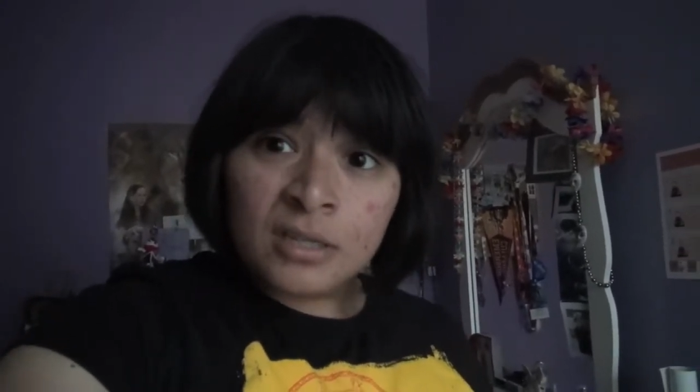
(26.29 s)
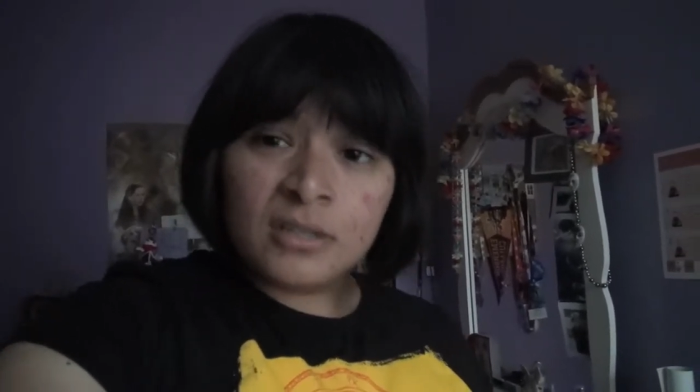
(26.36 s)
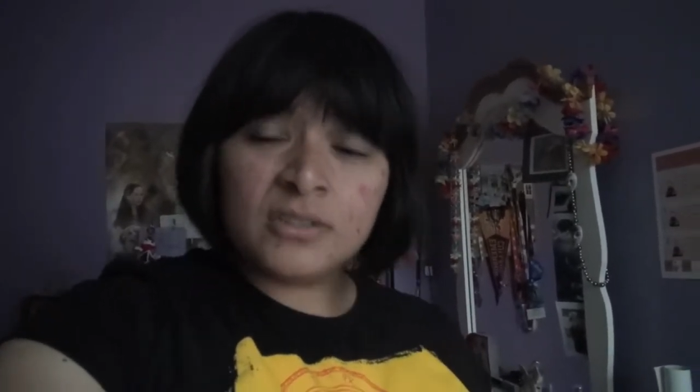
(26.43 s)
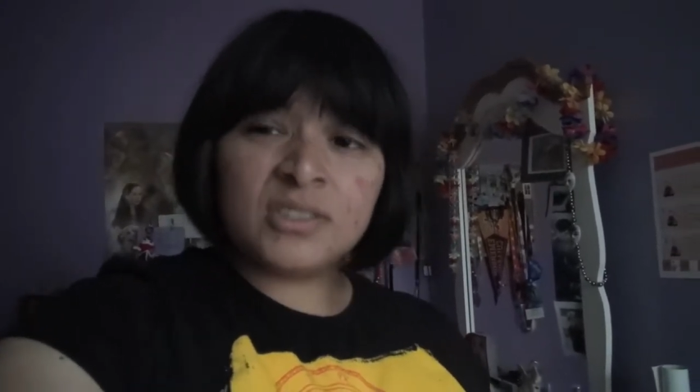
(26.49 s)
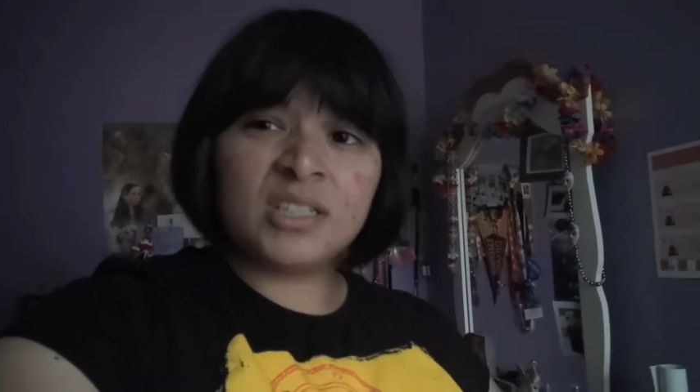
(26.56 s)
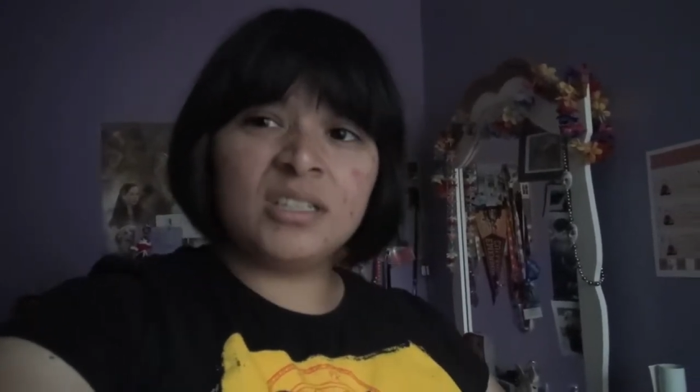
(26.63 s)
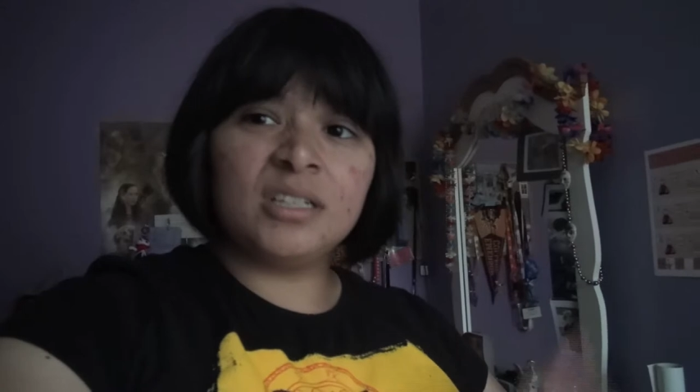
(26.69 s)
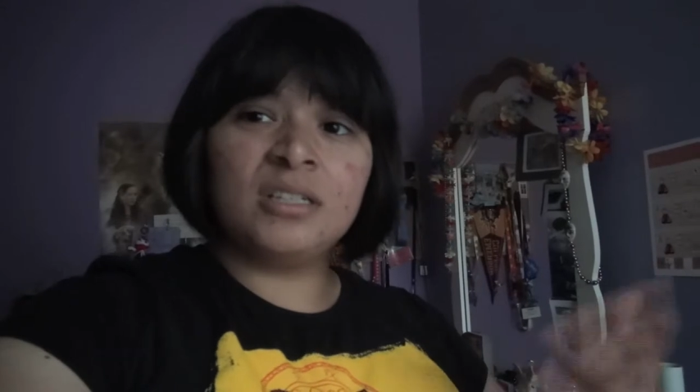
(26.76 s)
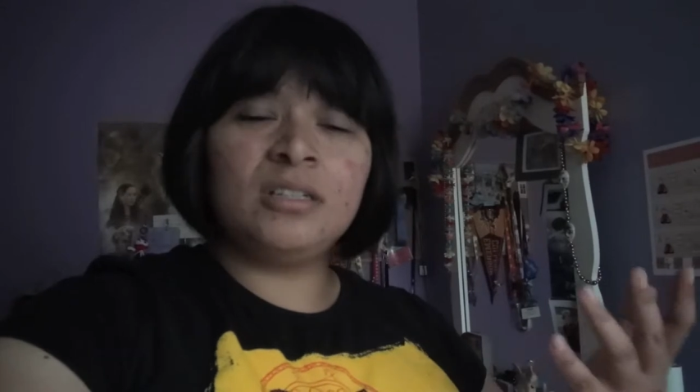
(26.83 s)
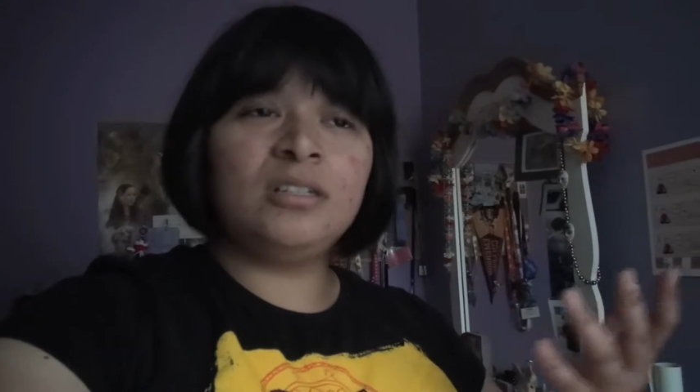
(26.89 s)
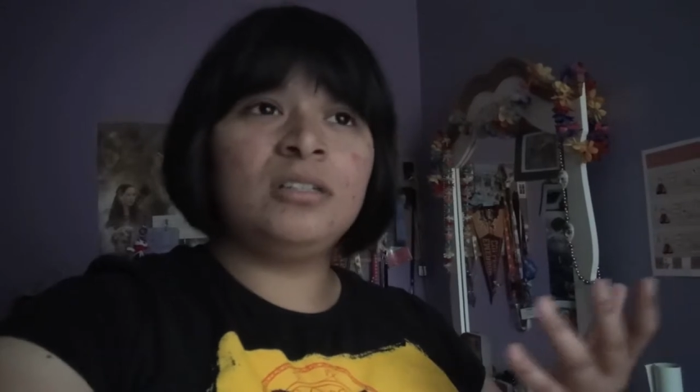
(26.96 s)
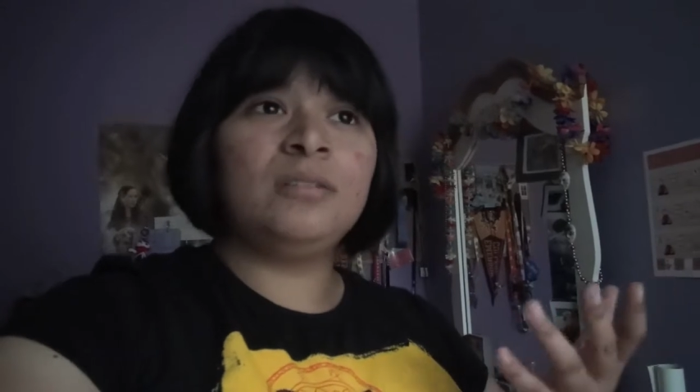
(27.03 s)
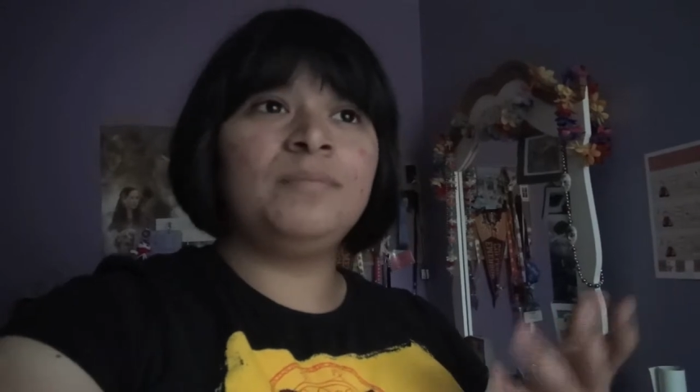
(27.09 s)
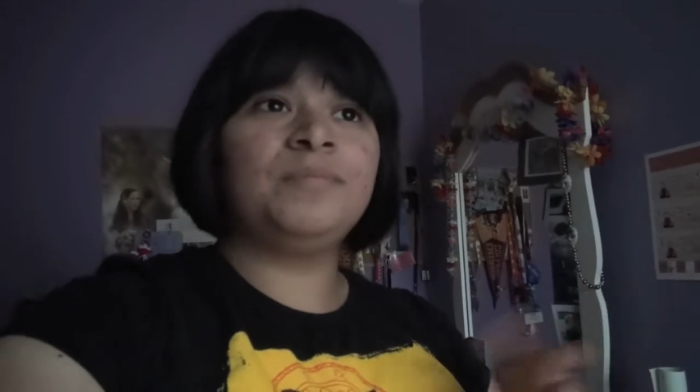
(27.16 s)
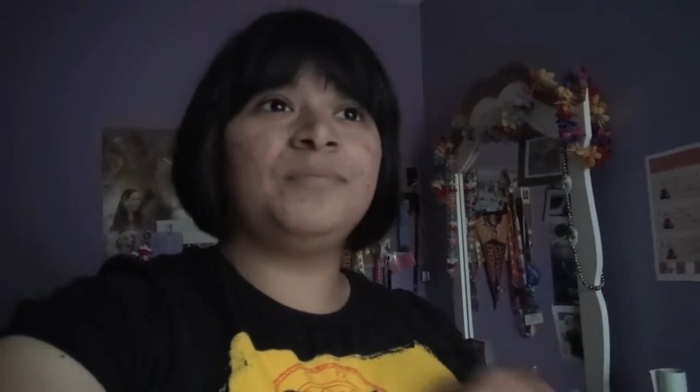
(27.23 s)
was a
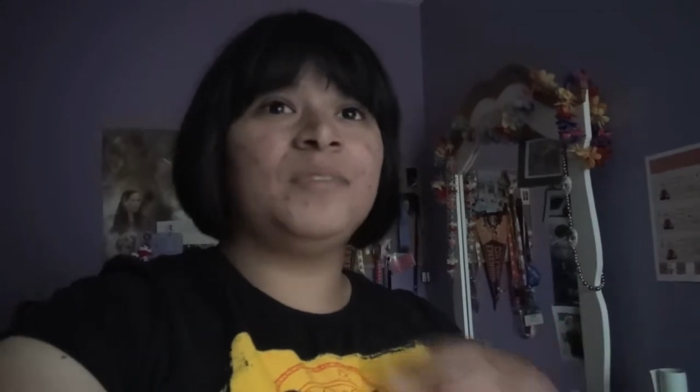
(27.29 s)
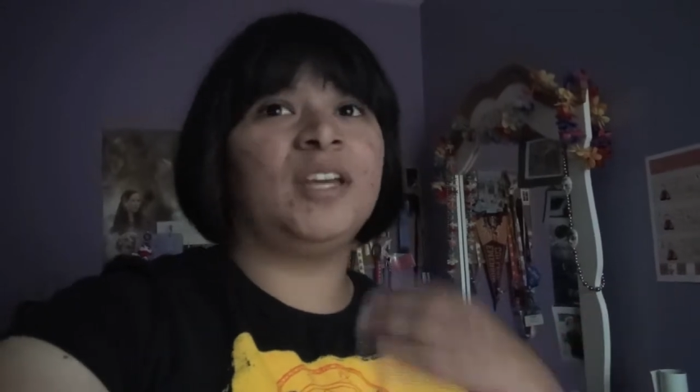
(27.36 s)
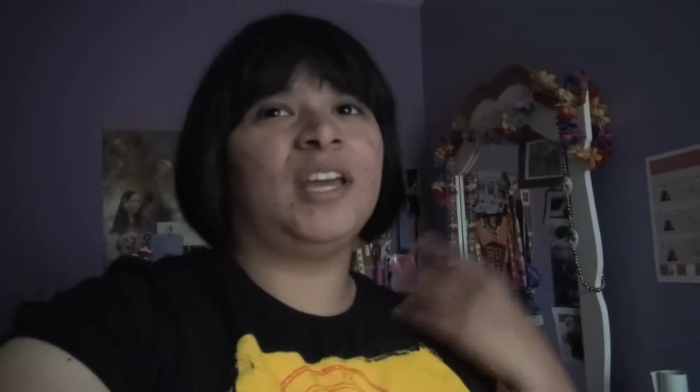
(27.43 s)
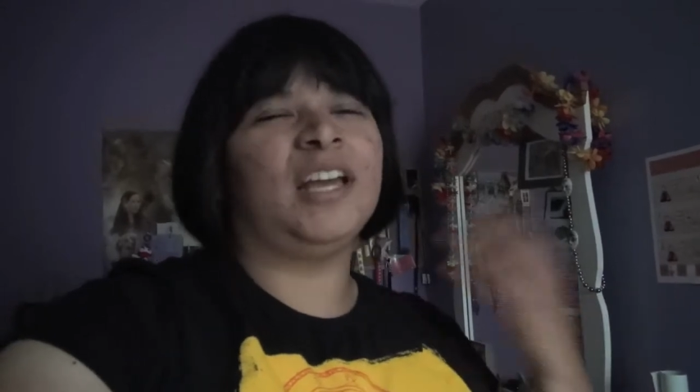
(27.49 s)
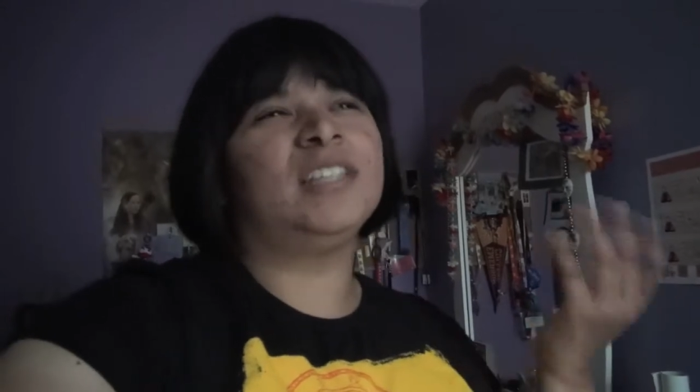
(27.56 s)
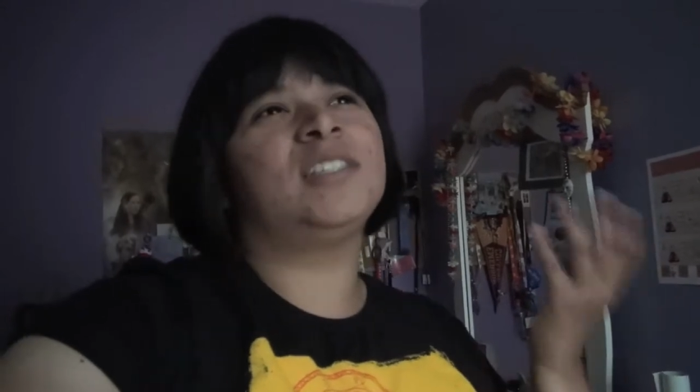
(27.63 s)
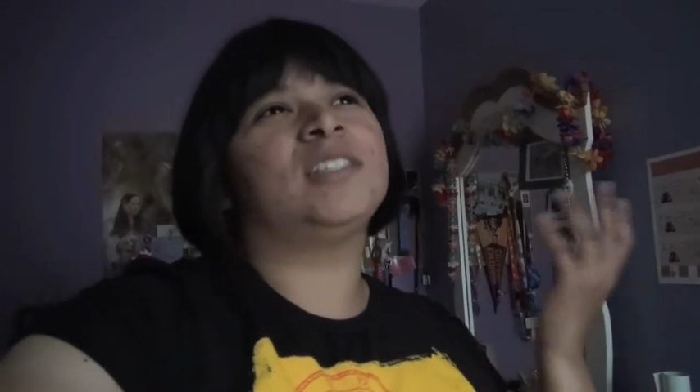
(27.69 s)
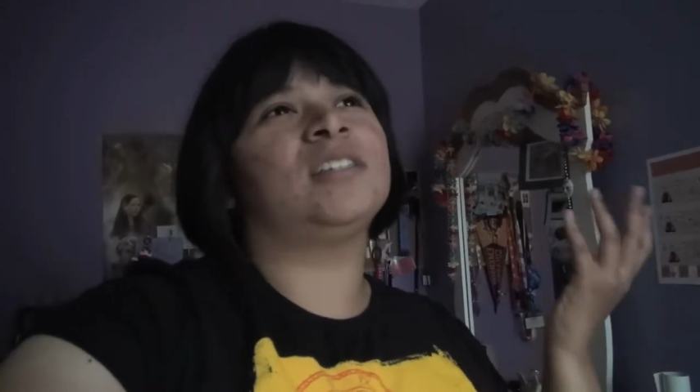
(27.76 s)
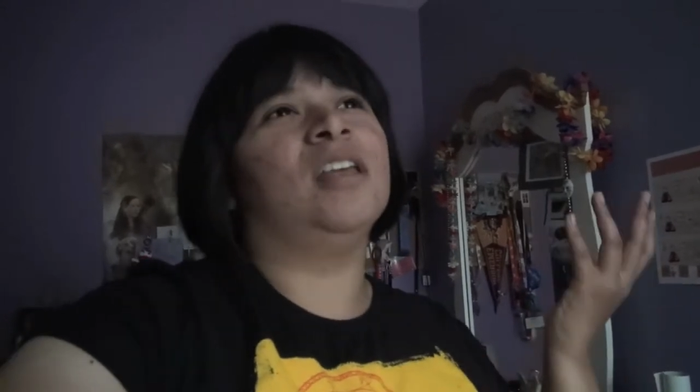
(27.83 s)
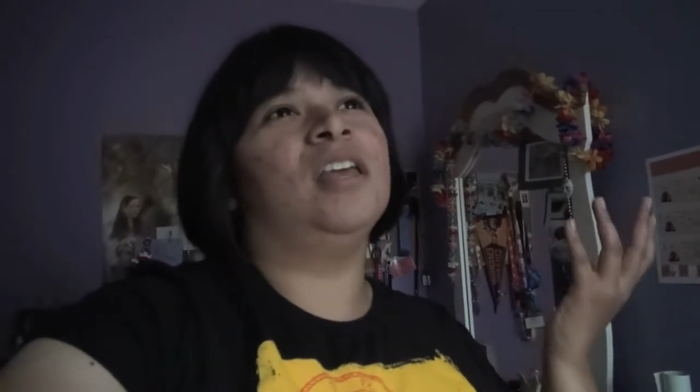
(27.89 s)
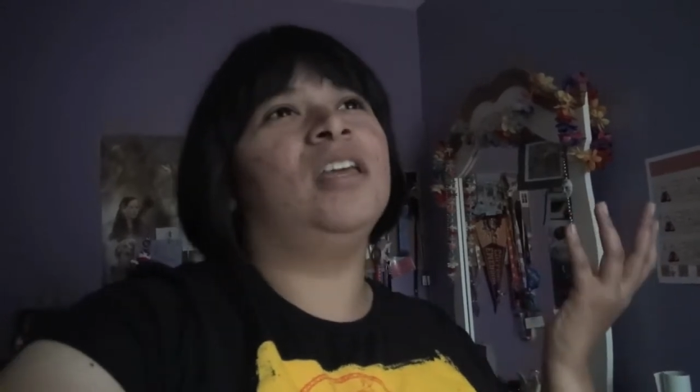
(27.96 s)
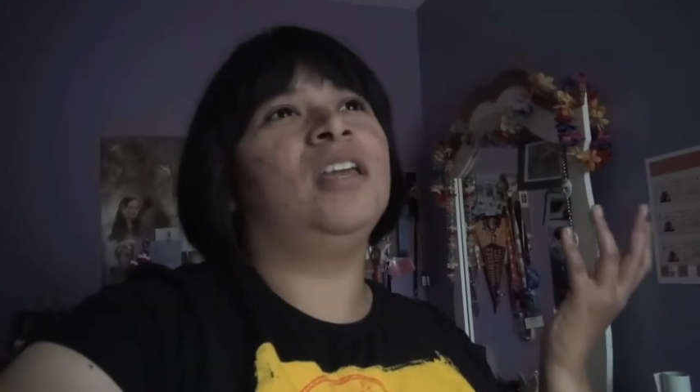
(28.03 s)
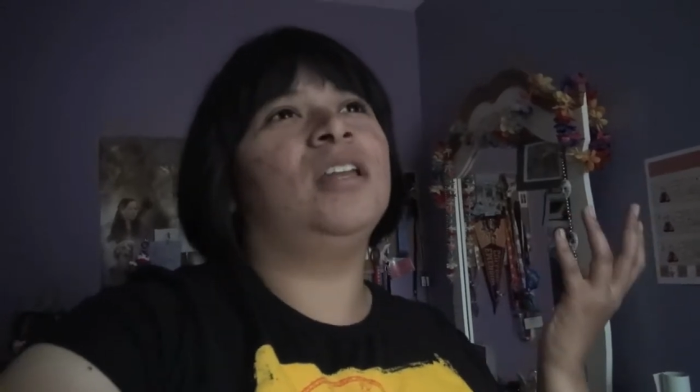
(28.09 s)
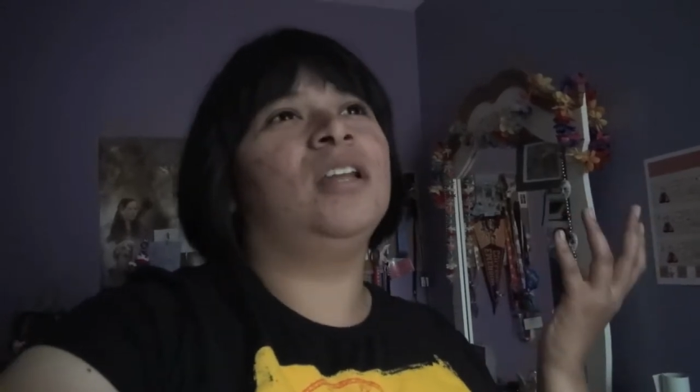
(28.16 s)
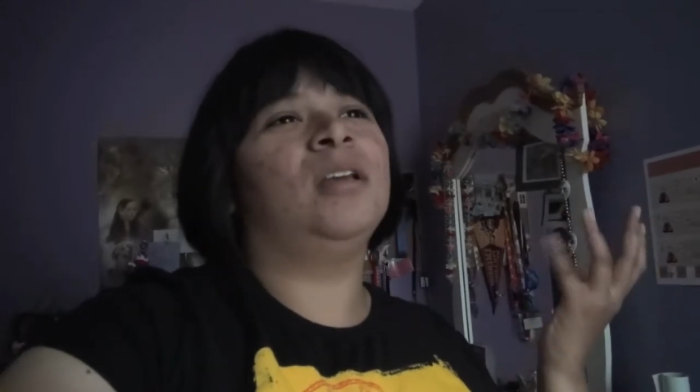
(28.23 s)
little it had
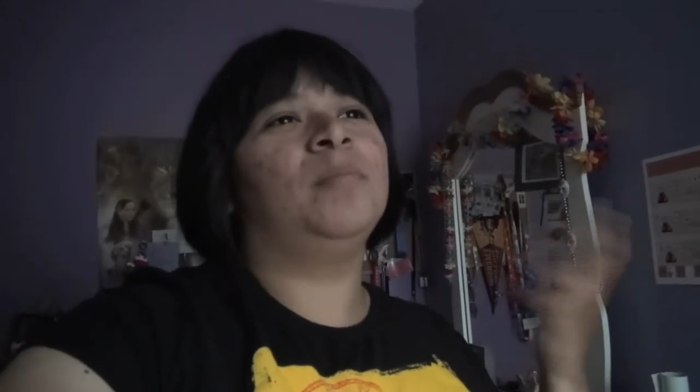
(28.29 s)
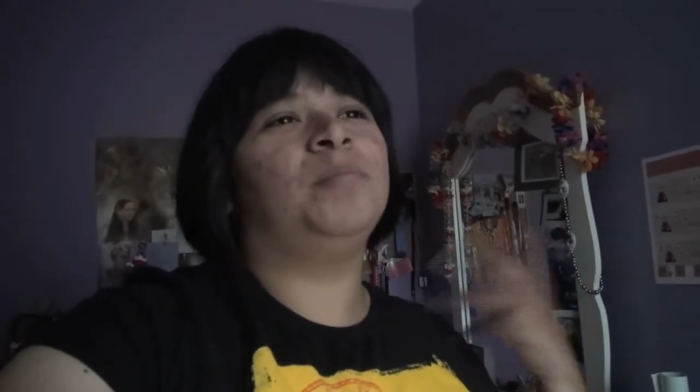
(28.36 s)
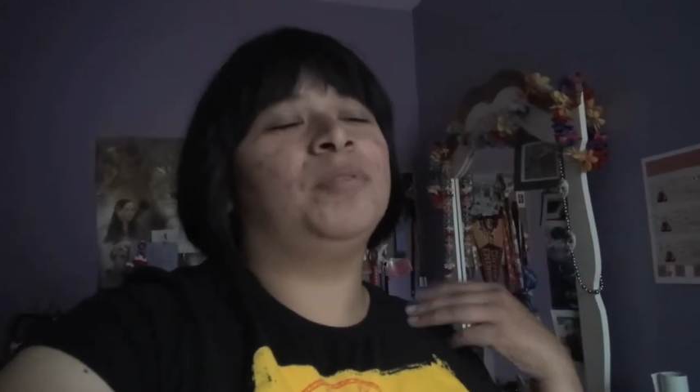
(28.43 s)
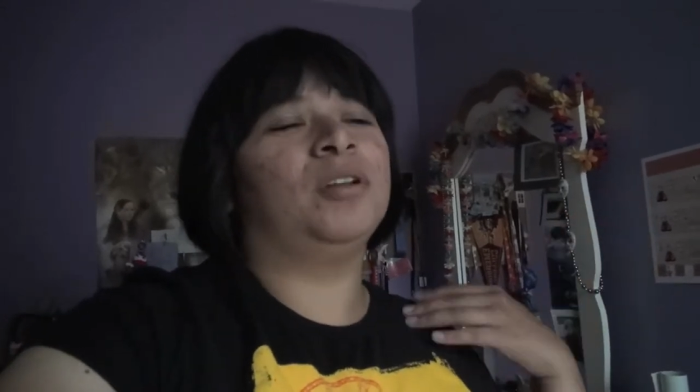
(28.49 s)
slang in it,